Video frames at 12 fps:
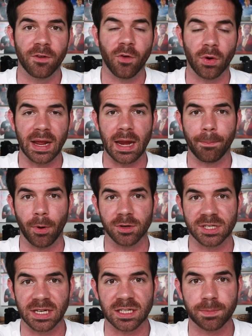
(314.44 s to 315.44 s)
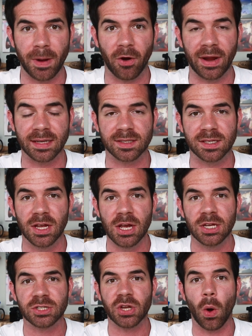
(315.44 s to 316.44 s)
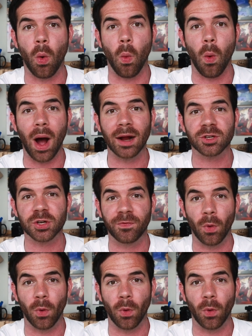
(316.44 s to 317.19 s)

for an in-person experience. So watch